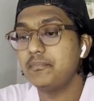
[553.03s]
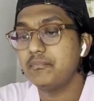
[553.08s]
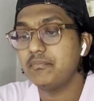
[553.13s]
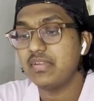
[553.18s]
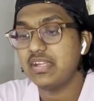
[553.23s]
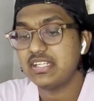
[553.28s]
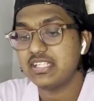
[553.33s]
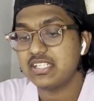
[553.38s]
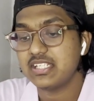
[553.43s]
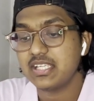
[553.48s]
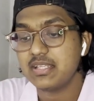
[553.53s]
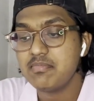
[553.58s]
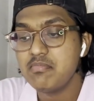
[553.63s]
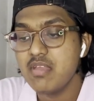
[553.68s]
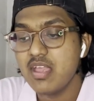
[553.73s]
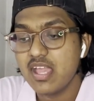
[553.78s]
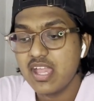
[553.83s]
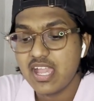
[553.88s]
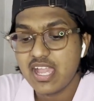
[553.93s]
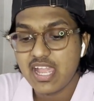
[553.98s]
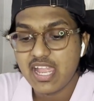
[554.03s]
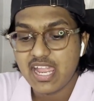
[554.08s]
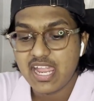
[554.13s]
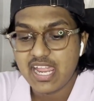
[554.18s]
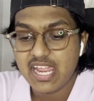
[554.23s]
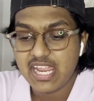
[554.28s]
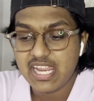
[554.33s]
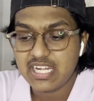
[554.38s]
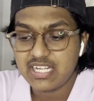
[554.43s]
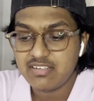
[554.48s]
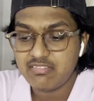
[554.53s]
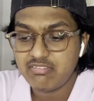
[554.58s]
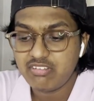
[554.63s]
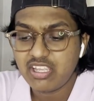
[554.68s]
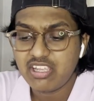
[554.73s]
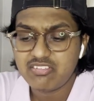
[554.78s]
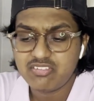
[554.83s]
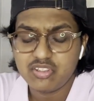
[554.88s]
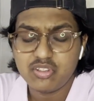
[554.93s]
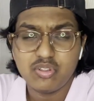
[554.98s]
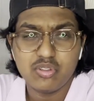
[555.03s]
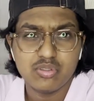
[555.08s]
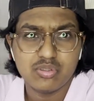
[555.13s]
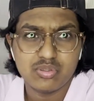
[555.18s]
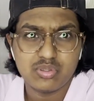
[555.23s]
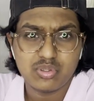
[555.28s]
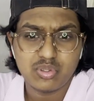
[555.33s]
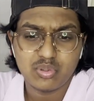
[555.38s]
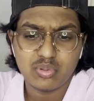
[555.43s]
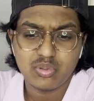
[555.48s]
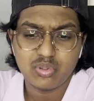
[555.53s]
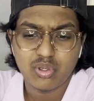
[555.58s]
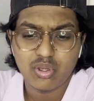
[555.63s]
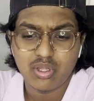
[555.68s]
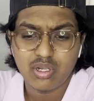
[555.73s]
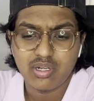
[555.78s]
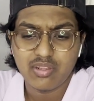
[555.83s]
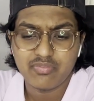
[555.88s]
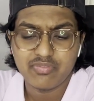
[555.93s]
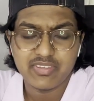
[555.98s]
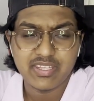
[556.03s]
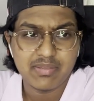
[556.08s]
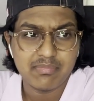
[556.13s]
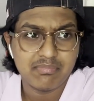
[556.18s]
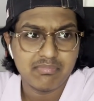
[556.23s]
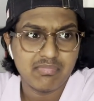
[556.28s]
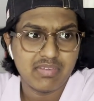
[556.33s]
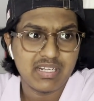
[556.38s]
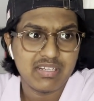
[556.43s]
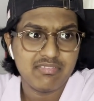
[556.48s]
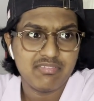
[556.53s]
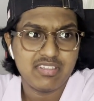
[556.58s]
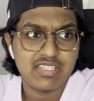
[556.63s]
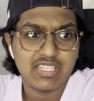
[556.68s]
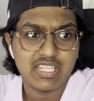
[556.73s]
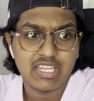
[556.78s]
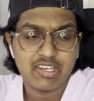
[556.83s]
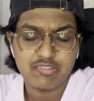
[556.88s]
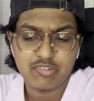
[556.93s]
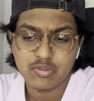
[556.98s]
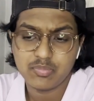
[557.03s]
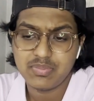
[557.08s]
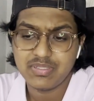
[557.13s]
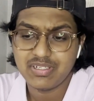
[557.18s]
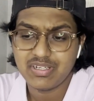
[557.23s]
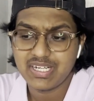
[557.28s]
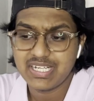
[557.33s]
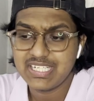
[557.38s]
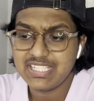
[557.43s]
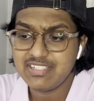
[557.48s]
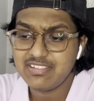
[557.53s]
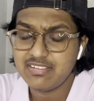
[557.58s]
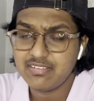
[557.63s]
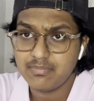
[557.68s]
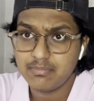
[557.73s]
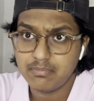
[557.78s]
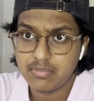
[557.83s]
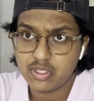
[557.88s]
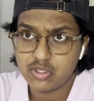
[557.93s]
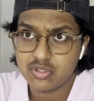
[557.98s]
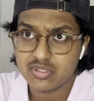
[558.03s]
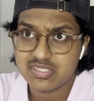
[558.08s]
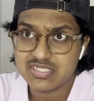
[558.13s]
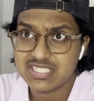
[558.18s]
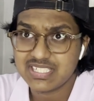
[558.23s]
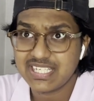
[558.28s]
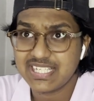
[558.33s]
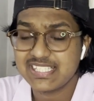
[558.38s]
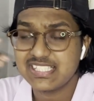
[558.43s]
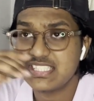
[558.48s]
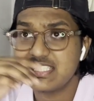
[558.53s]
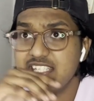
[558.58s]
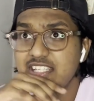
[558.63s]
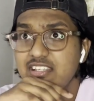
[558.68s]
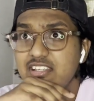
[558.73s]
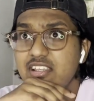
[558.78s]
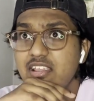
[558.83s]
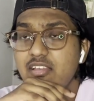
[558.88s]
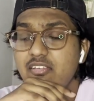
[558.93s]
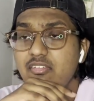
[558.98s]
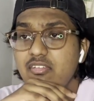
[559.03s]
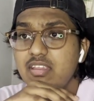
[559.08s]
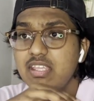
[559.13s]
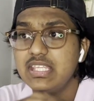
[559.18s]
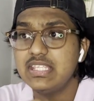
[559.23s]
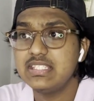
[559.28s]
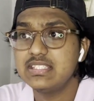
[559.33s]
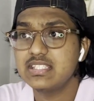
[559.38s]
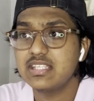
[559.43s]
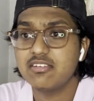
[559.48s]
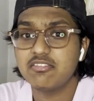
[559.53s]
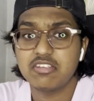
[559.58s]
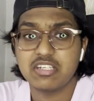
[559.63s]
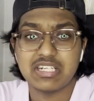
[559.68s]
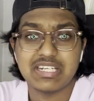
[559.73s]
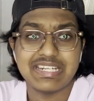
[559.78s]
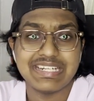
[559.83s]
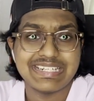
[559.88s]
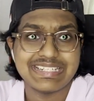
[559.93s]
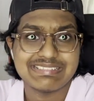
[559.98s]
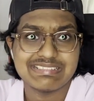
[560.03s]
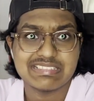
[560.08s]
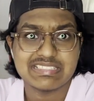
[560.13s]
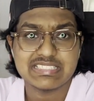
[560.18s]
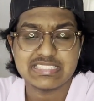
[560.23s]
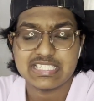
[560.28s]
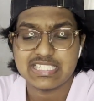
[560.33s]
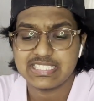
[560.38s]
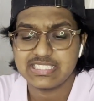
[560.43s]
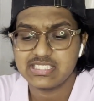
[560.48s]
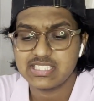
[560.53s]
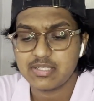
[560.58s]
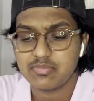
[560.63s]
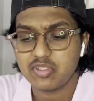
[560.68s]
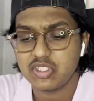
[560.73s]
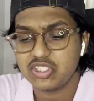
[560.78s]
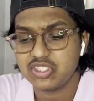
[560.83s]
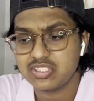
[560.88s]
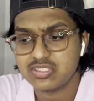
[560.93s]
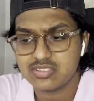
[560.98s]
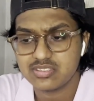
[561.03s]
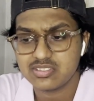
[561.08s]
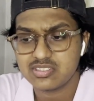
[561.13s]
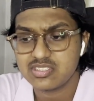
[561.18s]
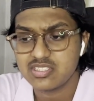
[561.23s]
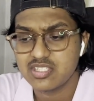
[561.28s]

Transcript: at a time, and we have to go through all of them, and we have to be ready because the next day is our internal examinations.